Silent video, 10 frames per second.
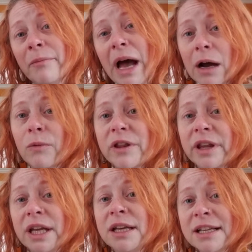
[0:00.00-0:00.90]
back with
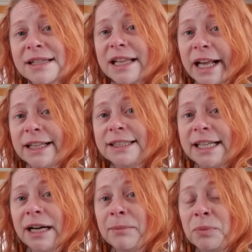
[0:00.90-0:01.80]
a slightly
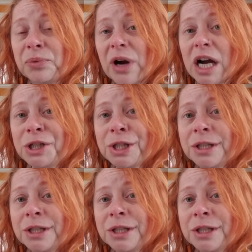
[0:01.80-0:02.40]
damp brush,